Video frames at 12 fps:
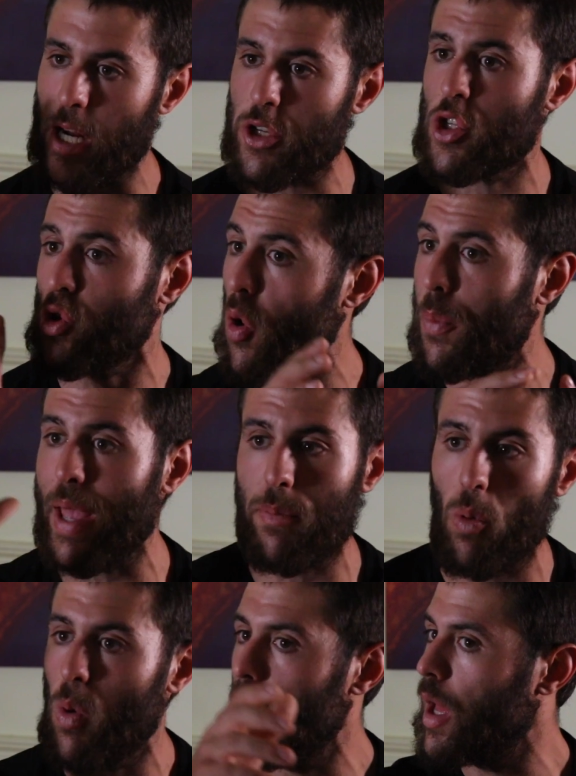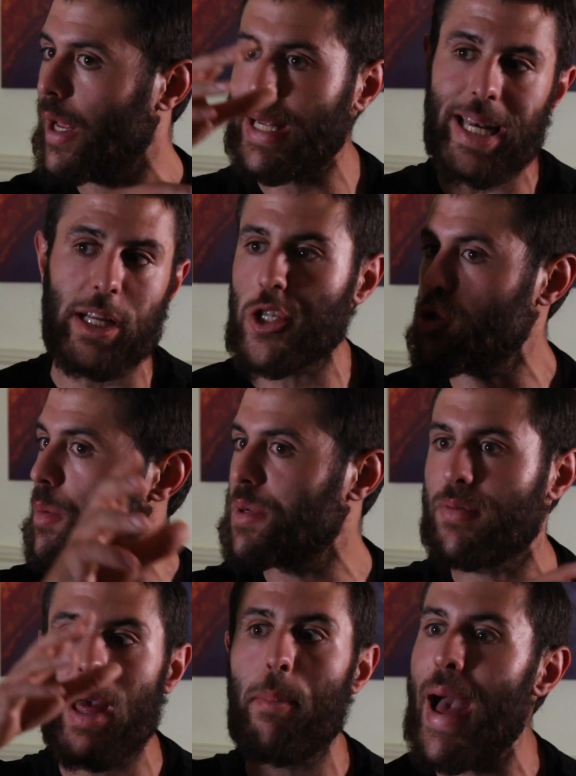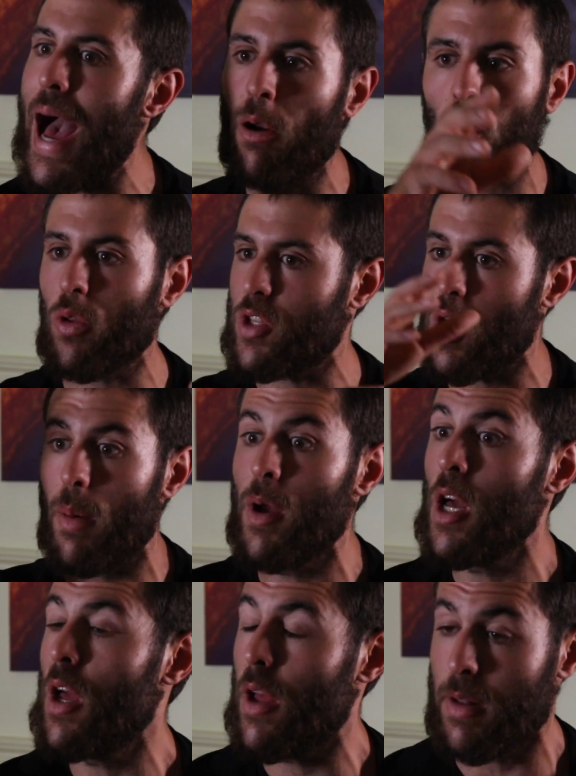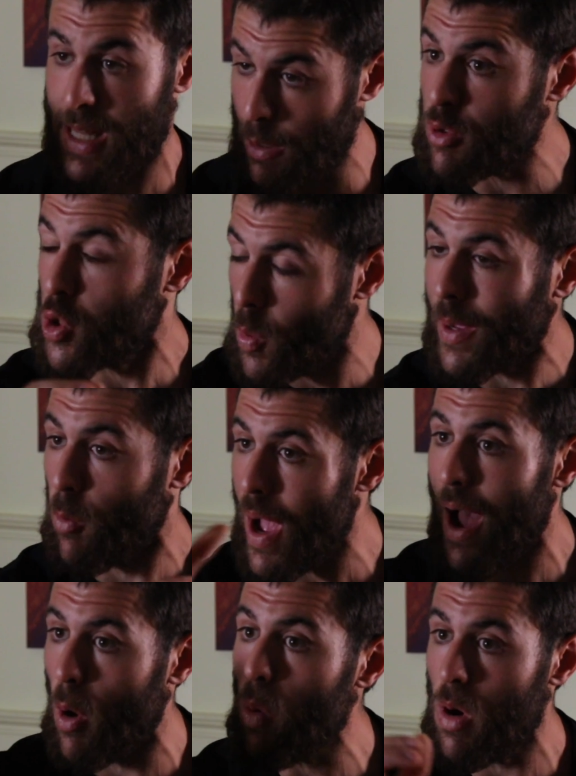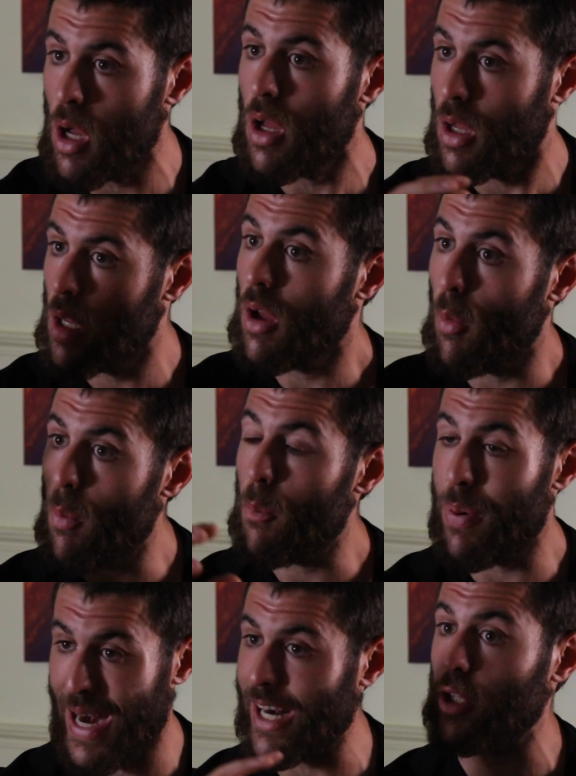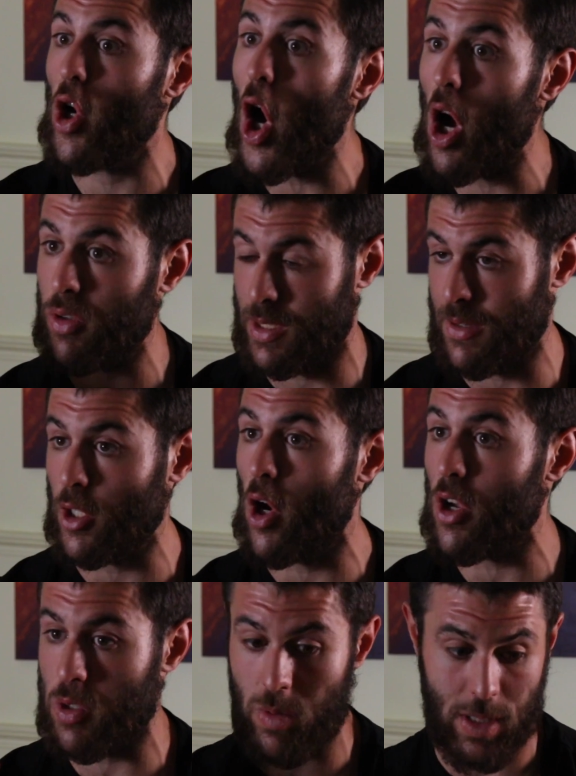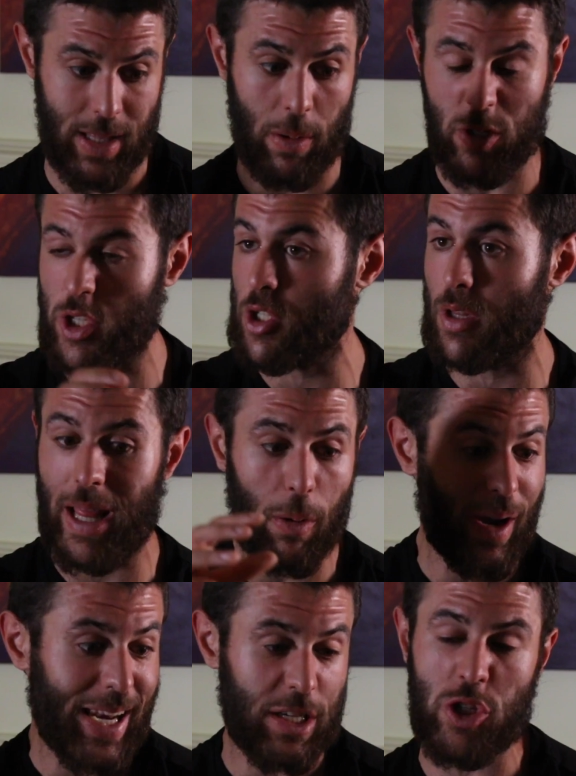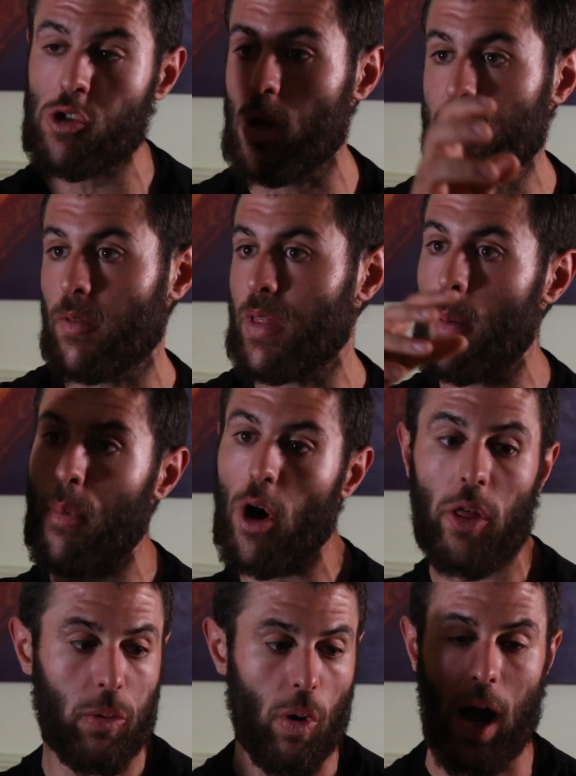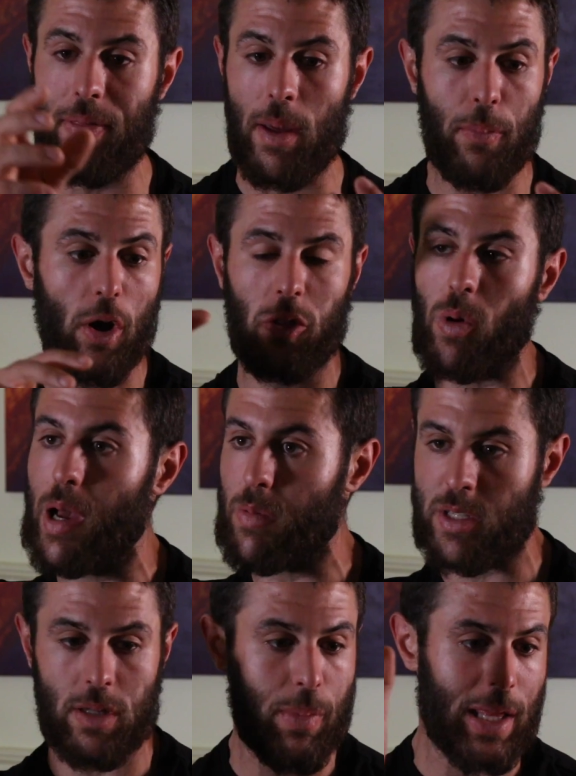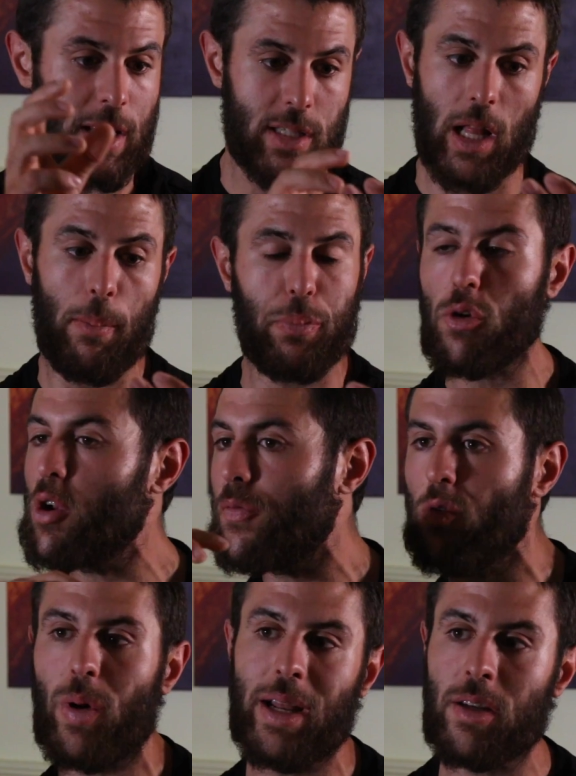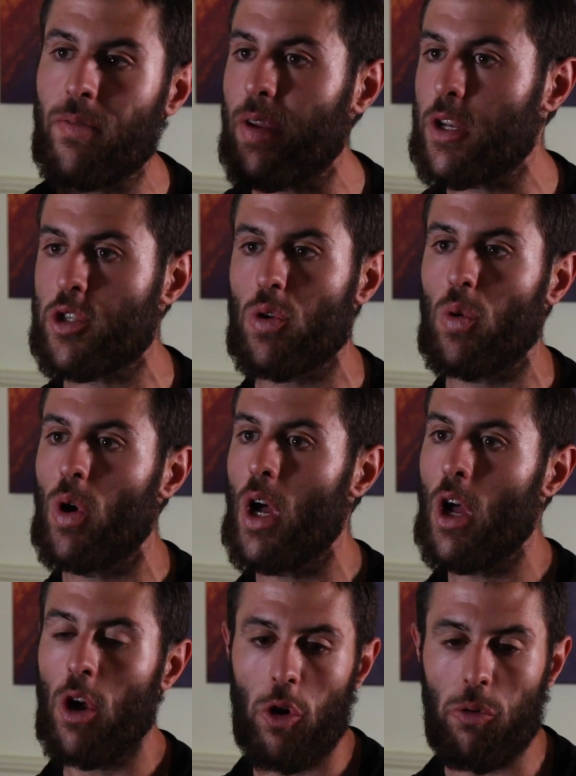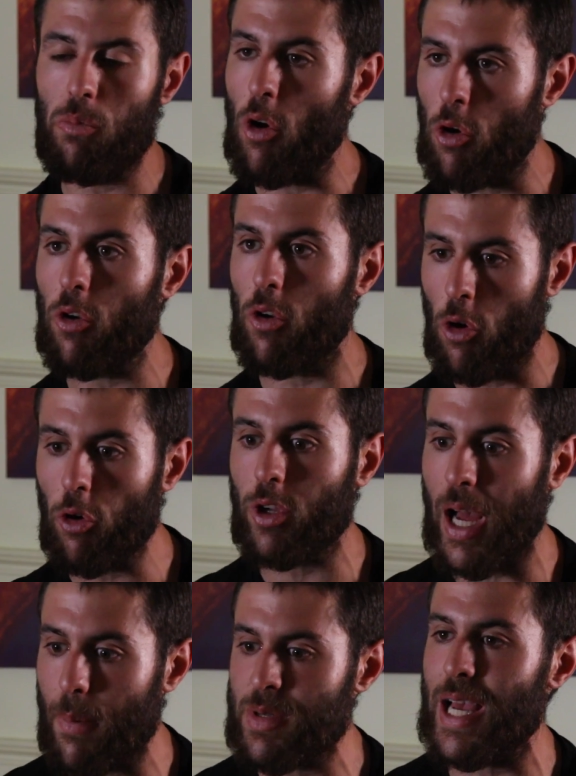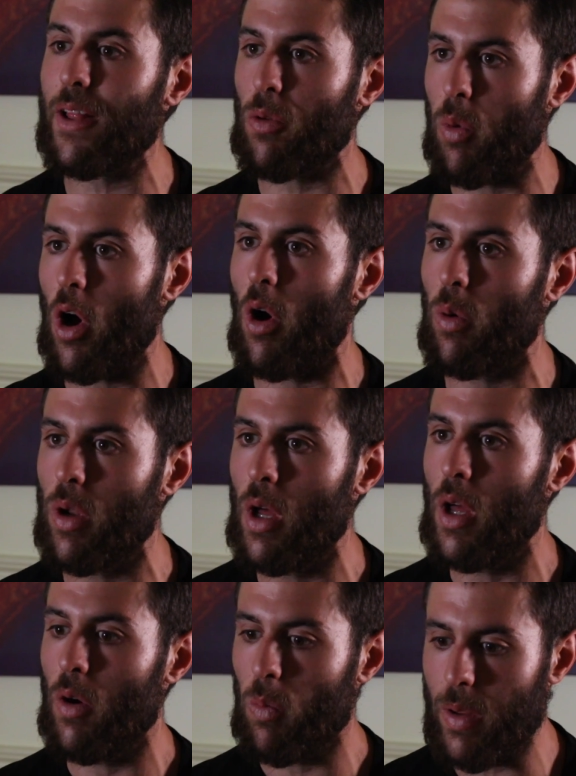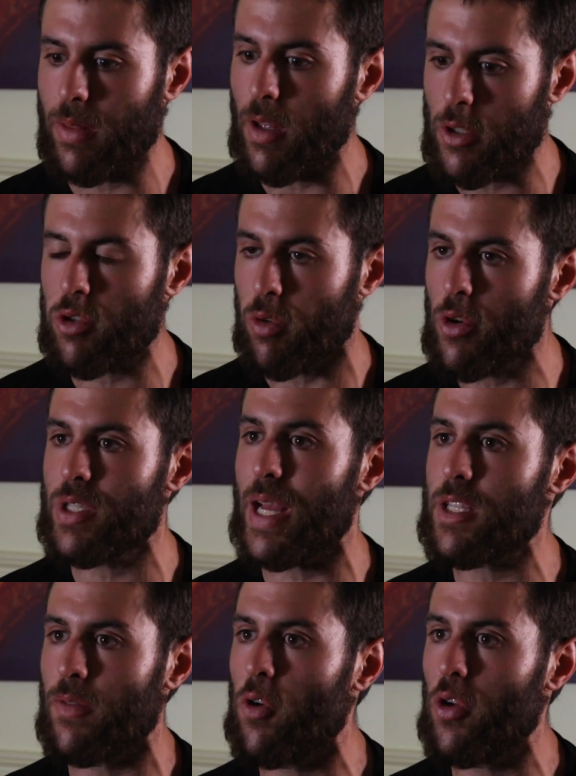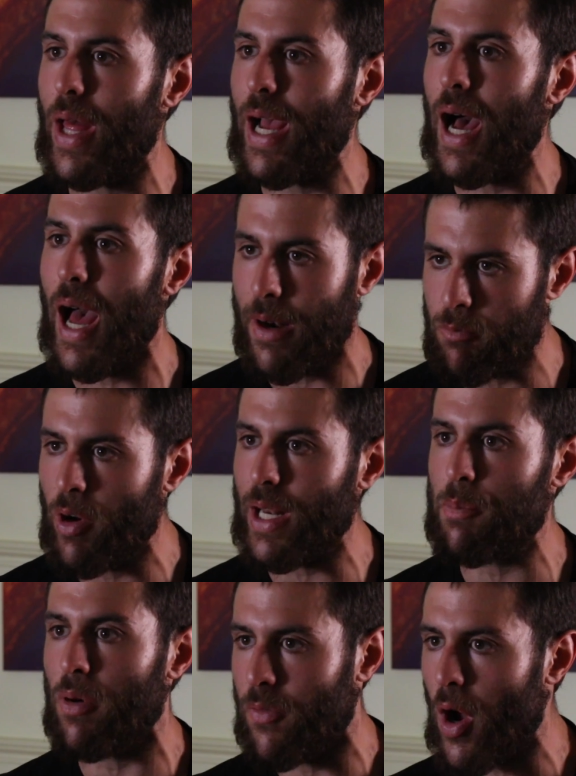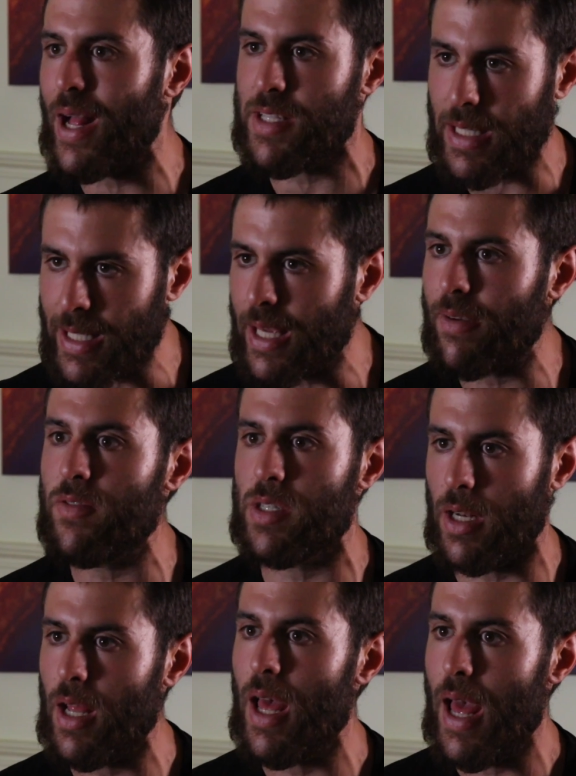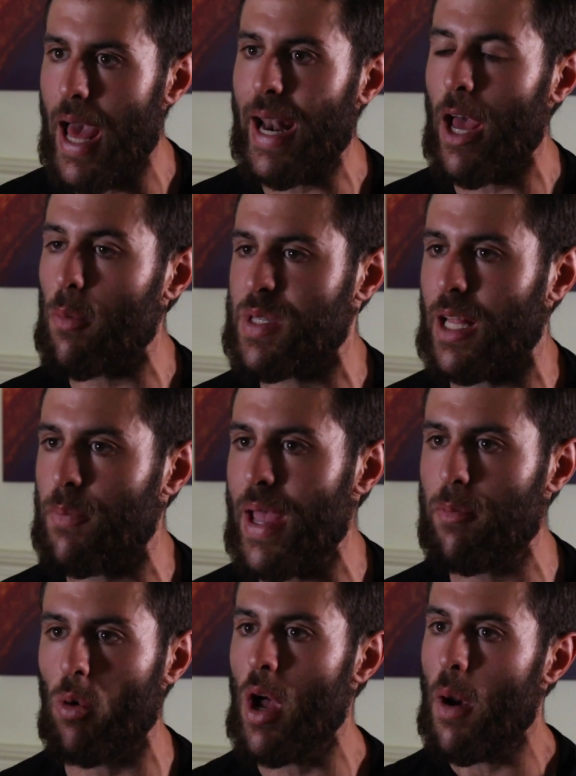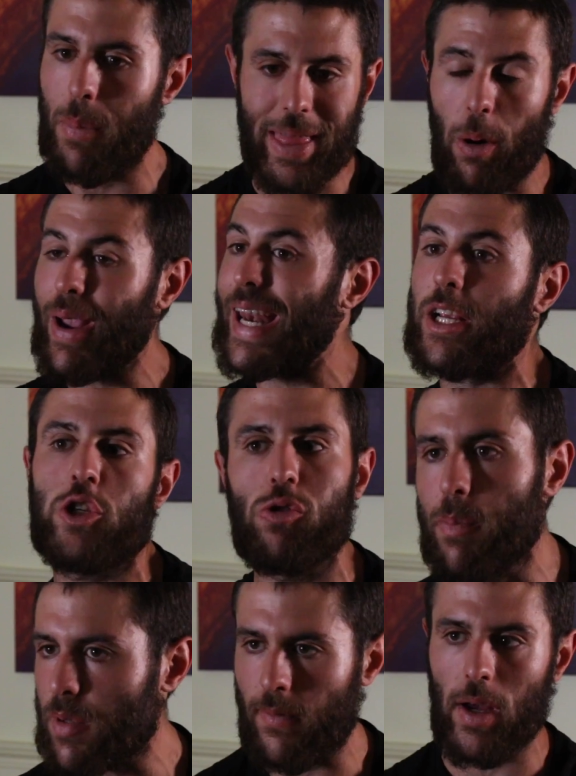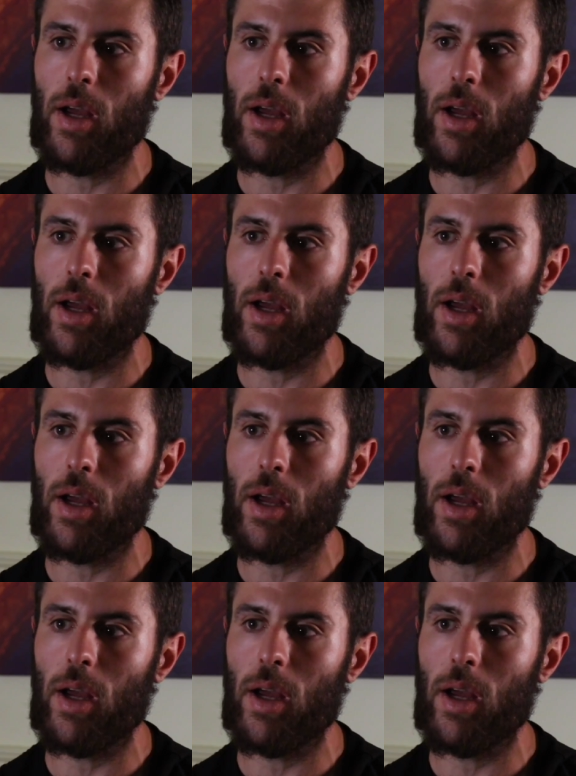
like I just saw people getting stripped of their power all the time. They were doing well, but at a cost. And the cost was they were getting stripped of their birthright. And their birthright was to be this like beautiful individual who comes out the world with a true sense of who they are and really provides and gives and helps other people. But they were getting stripped of